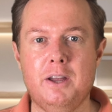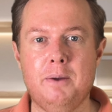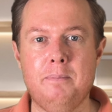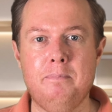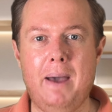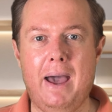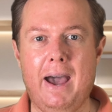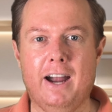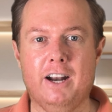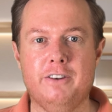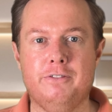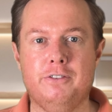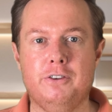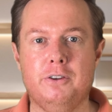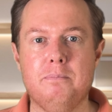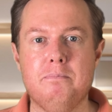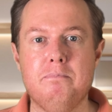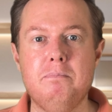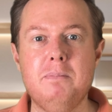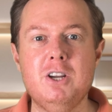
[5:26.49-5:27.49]
impactful,
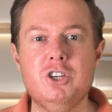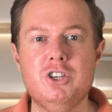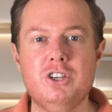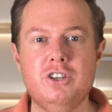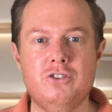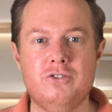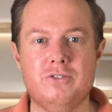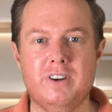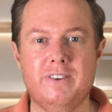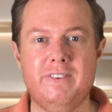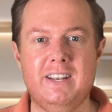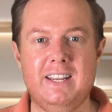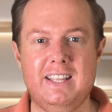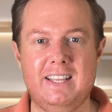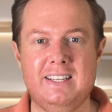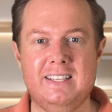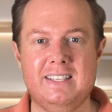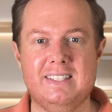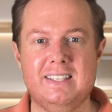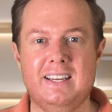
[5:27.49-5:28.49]
mission-driven
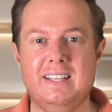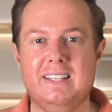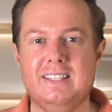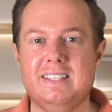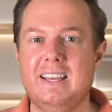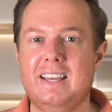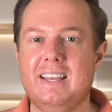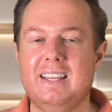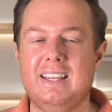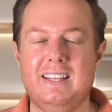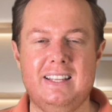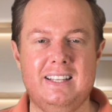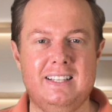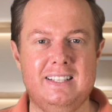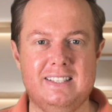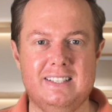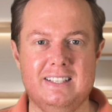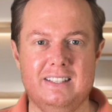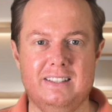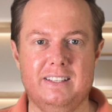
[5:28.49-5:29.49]
insights
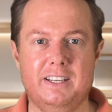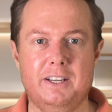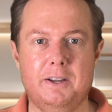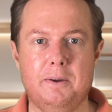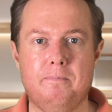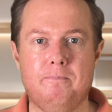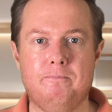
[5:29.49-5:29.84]
instantly.